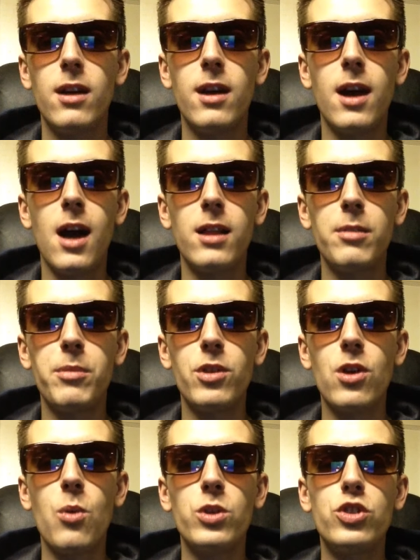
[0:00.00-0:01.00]
Uh, let me
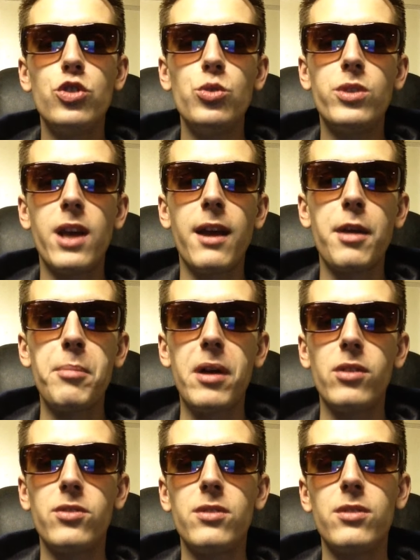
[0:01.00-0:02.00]
know what you think
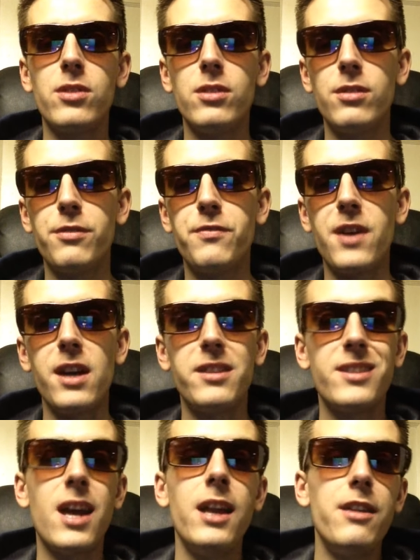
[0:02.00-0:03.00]
about the, the
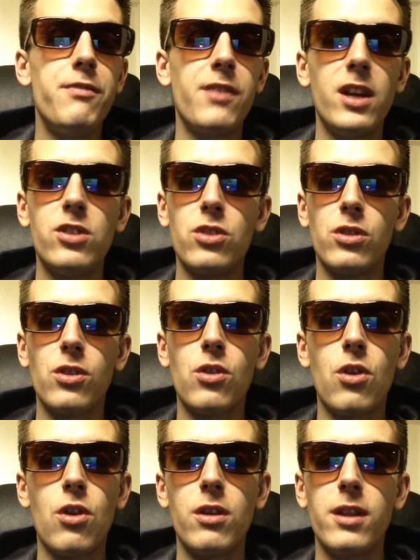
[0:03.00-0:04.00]
fights, any fights on the
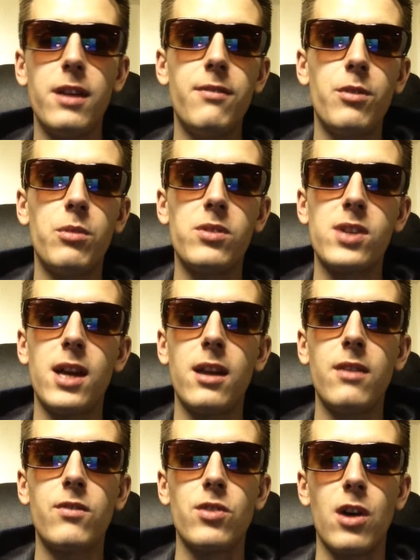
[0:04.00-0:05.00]
card, even the ones I
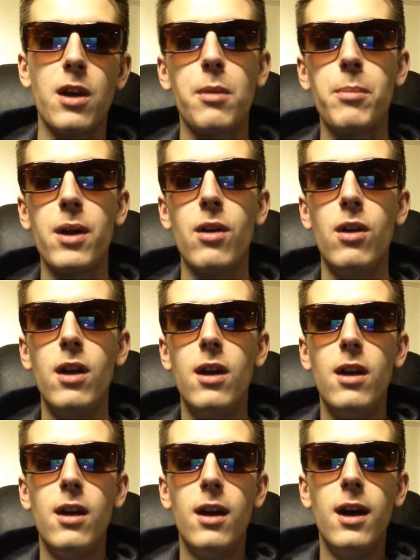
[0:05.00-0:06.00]
didn't even talk about,
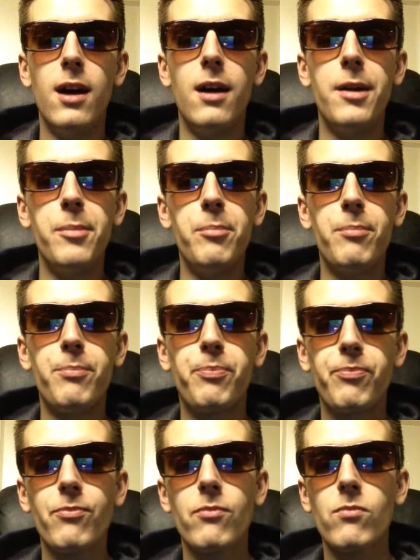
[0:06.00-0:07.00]
um,
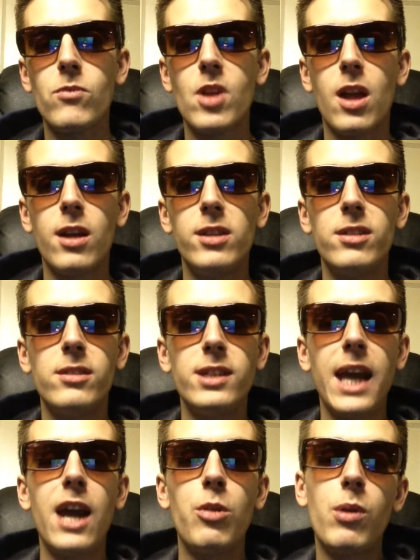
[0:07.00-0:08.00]

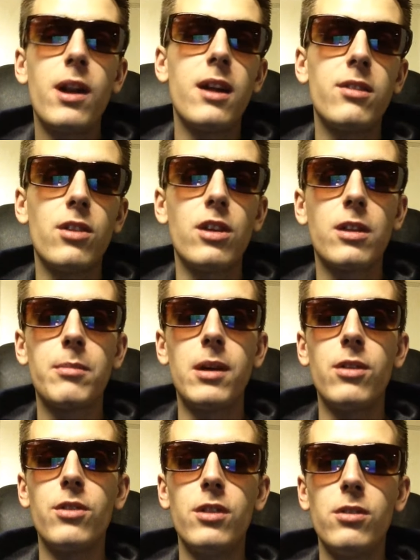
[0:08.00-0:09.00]
and what I talked
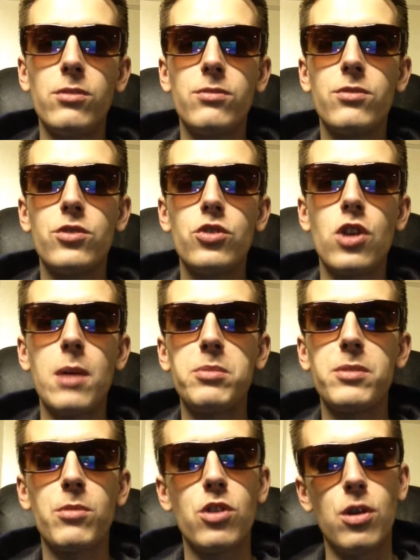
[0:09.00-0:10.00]
about. You know, drop
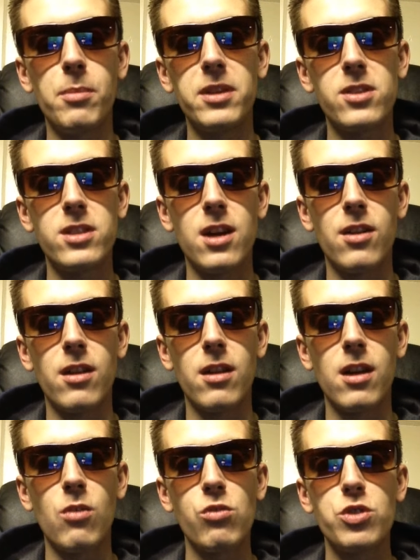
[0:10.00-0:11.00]
some comments down there
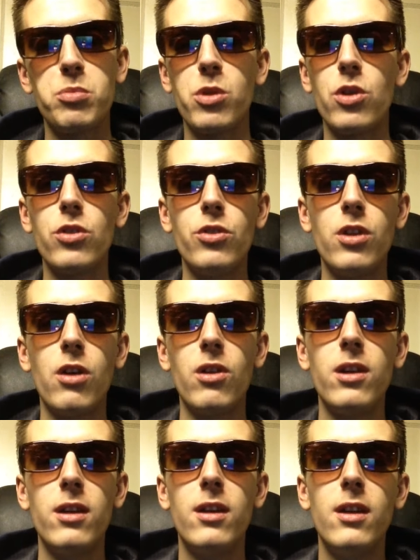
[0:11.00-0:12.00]
and I'll respond. You
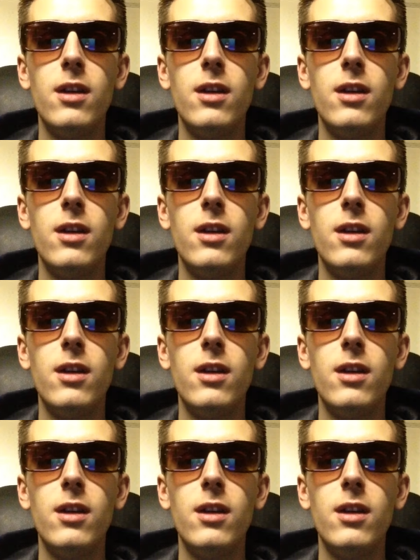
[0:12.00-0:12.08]
know it.